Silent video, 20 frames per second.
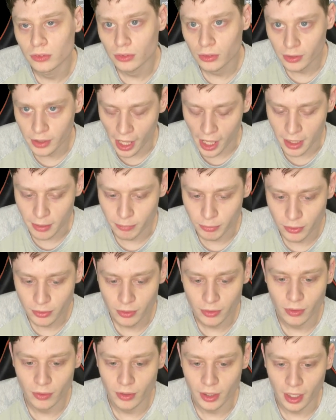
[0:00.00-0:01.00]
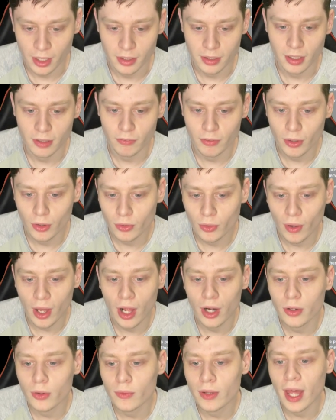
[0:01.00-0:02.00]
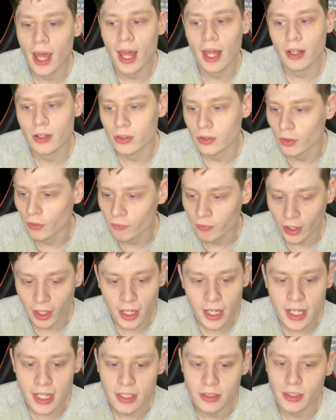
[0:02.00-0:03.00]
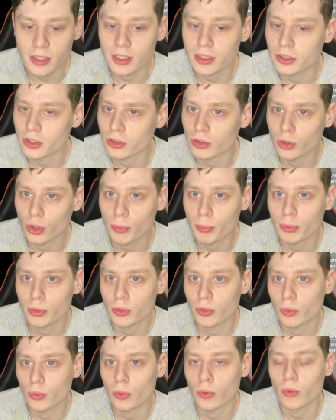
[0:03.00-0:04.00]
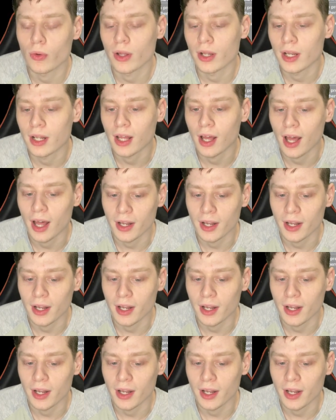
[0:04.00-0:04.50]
games. Okay, if you don't know how to do that, they're very easy. Just look up a tutorial how